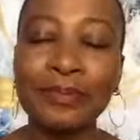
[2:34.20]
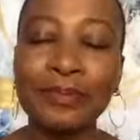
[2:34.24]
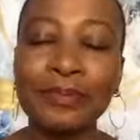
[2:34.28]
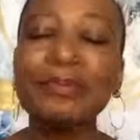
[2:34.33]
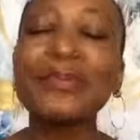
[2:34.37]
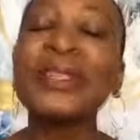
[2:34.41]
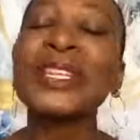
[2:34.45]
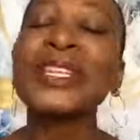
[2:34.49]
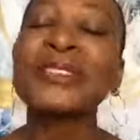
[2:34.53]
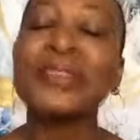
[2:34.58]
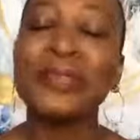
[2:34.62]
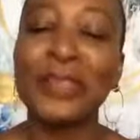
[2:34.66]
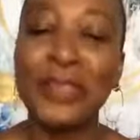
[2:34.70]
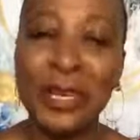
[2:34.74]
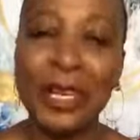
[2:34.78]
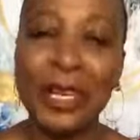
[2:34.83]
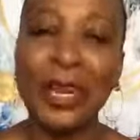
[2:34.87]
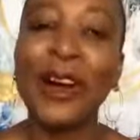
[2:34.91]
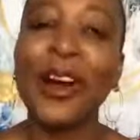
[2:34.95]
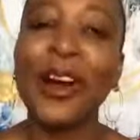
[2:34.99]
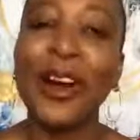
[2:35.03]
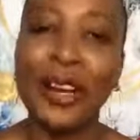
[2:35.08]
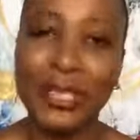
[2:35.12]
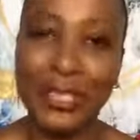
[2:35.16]
being very
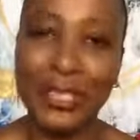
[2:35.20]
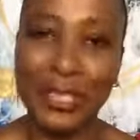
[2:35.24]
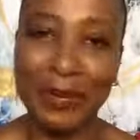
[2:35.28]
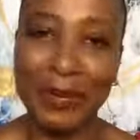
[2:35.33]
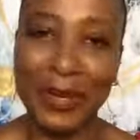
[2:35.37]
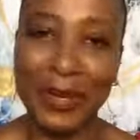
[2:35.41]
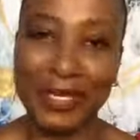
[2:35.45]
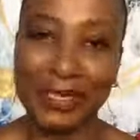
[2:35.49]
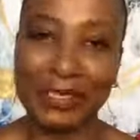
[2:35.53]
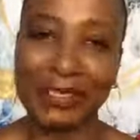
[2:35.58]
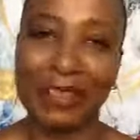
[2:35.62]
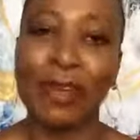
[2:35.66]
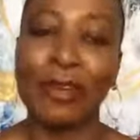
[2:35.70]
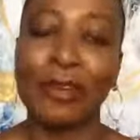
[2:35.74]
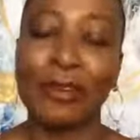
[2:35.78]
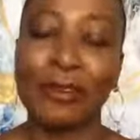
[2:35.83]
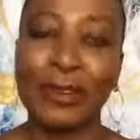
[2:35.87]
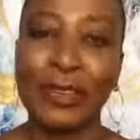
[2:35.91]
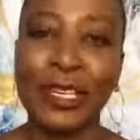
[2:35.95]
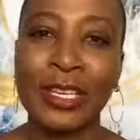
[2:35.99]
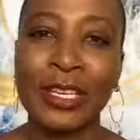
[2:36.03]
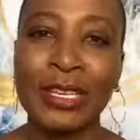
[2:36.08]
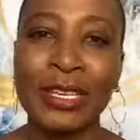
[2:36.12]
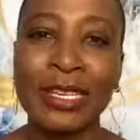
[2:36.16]
hard on myself.
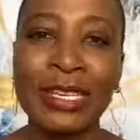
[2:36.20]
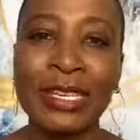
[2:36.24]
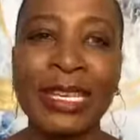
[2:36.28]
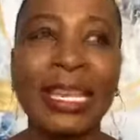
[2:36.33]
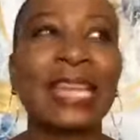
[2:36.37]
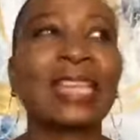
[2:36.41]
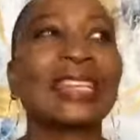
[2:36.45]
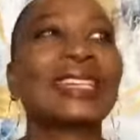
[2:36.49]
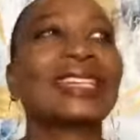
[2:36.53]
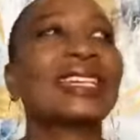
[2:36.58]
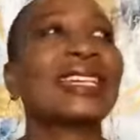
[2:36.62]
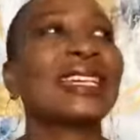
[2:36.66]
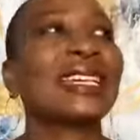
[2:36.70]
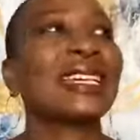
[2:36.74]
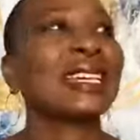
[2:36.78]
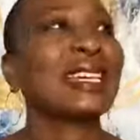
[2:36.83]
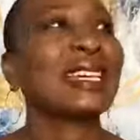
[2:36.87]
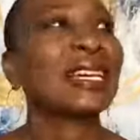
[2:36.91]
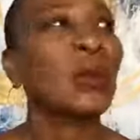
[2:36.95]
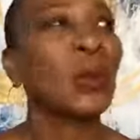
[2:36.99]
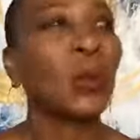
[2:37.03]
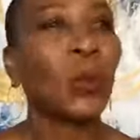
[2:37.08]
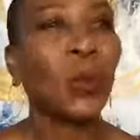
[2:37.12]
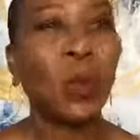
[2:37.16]
Kind of like,
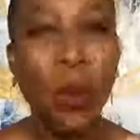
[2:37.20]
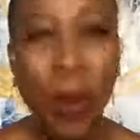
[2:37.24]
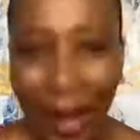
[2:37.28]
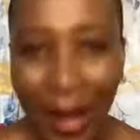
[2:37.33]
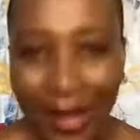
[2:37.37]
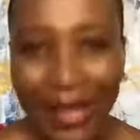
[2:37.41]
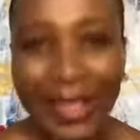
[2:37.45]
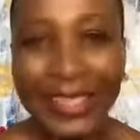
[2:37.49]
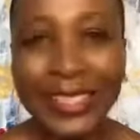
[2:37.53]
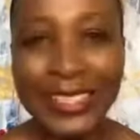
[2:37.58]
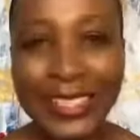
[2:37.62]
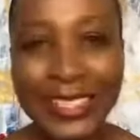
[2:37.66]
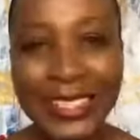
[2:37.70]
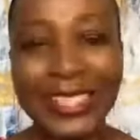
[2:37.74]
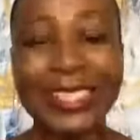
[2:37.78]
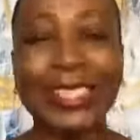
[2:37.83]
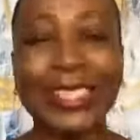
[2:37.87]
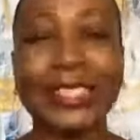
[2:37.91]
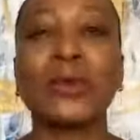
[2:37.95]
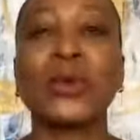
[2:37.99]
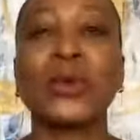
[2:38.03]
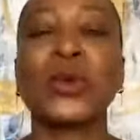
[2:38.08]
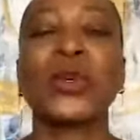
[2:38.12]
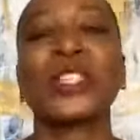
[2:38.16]
why aren't you
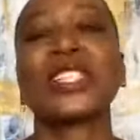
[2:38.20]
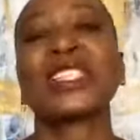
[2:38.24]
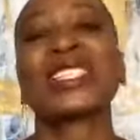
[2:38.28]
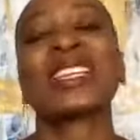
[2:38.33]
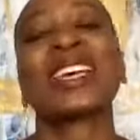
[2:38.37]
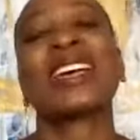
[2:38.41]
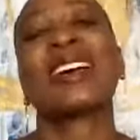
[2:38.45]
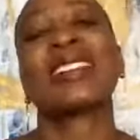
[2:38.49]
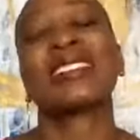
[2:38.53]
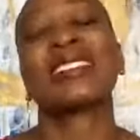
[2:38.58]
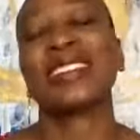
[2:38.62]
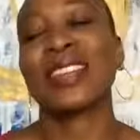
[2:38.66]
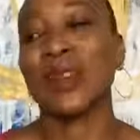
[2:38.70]
getting more done?